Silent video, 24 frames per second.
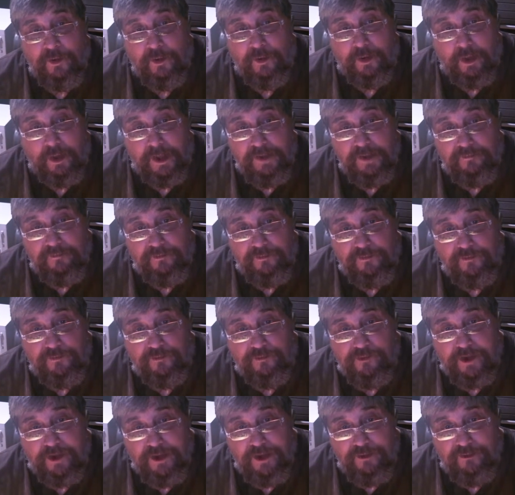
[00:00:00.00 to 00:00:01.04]
Life is
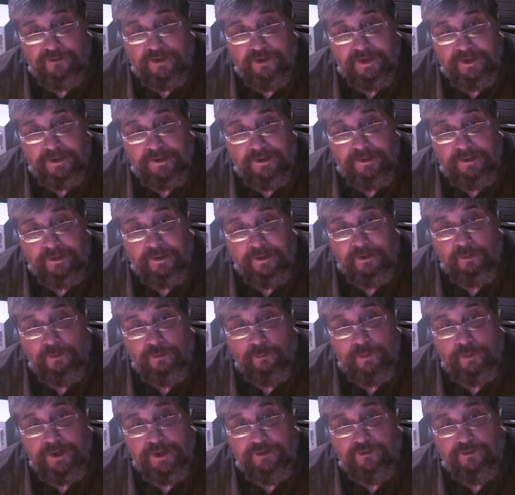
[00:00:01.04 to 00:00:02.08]
changing.
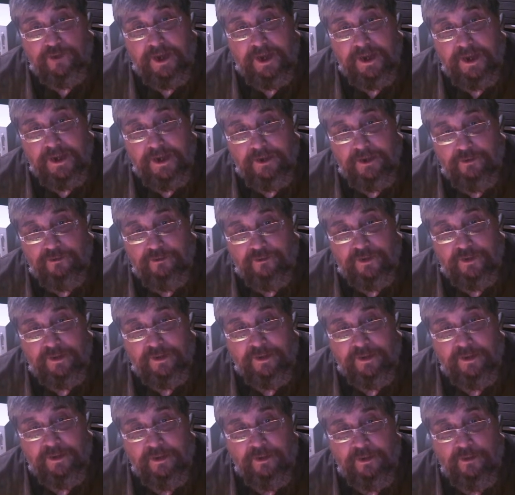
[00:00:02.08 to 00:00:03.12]
We change.
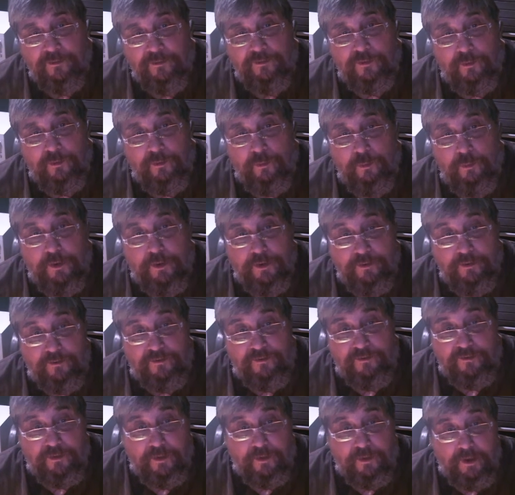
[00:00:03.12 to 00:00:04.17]
So while you're
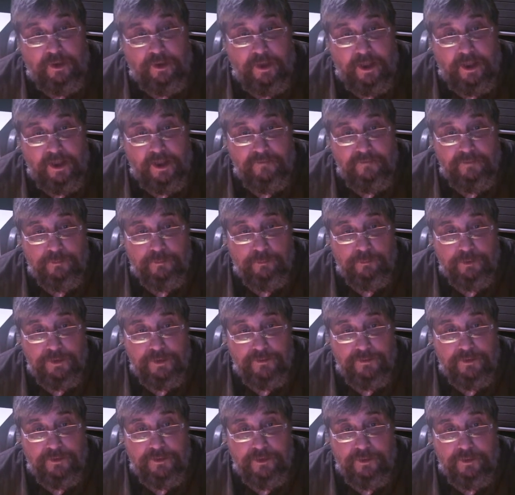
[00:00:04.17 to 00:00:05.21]
still alive and
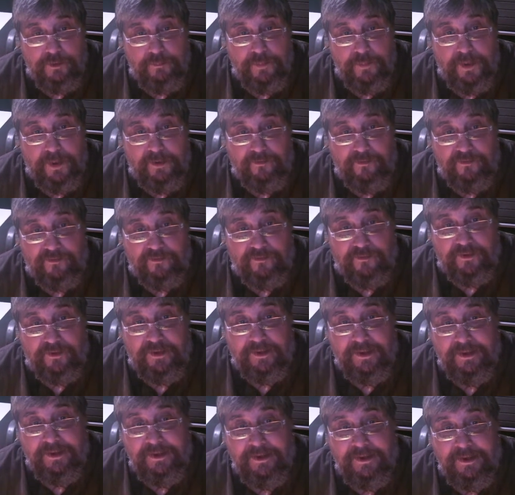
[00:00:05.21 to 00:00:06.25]
breathing your best,
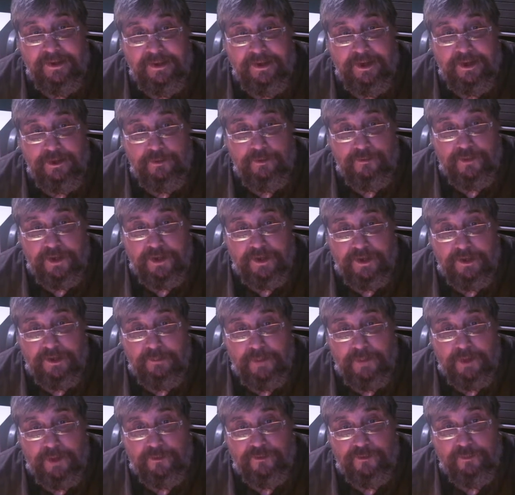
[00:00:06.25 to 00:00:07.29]
and you're thinking
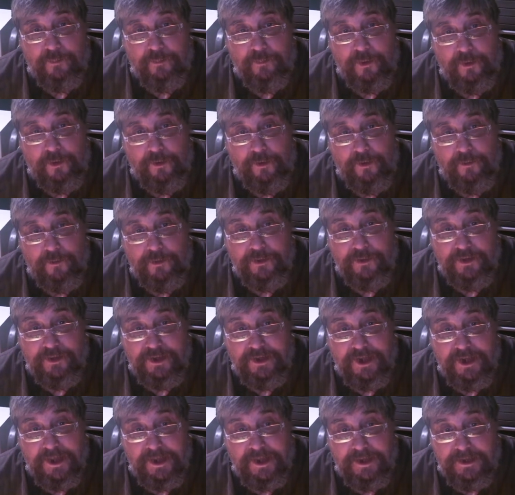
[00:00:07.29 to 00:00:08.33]
about tomorrow and
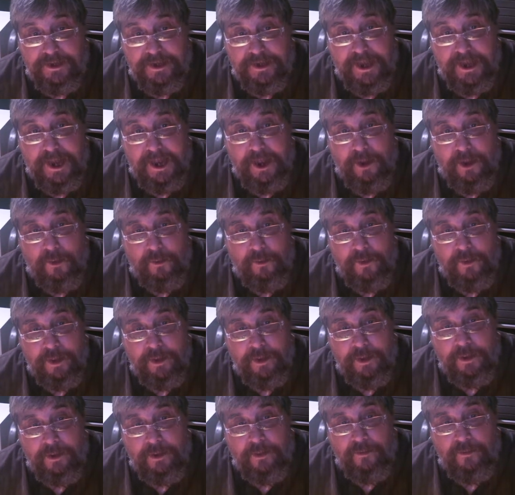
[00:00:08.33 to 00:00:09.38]
today and now,
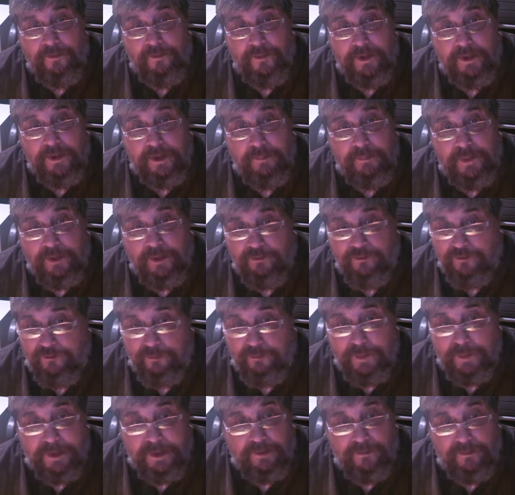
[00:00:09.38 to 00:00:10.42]
think about
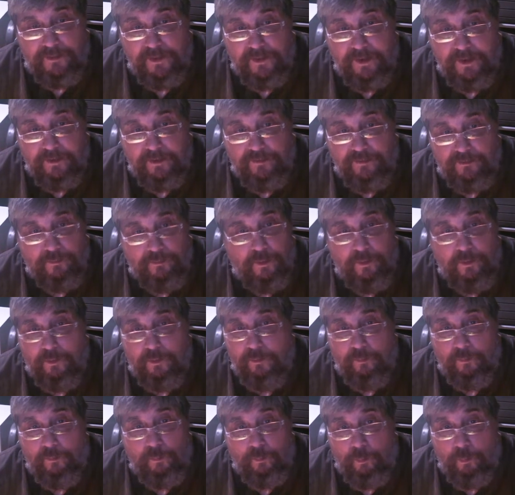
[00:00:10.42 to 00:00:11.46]
just making things
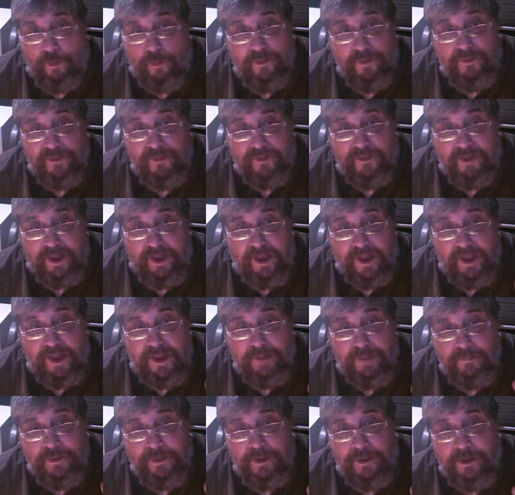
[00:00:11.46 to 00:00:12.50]
one
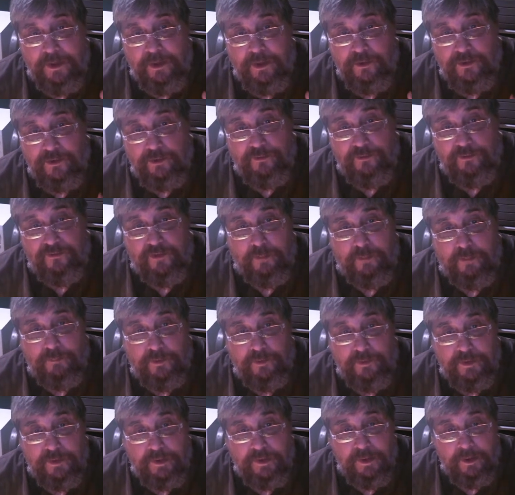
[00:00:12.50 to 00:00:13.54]
time, do
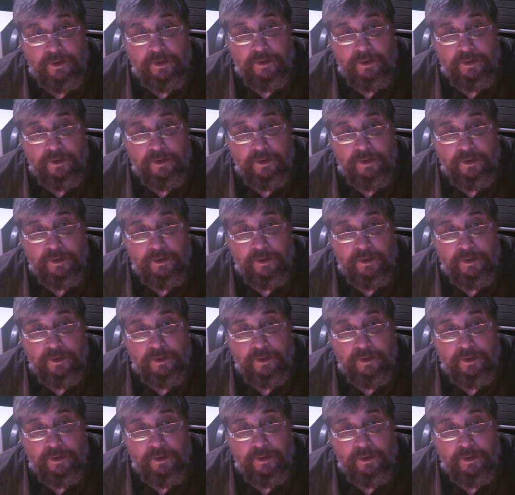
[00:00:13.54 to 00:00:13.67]
something,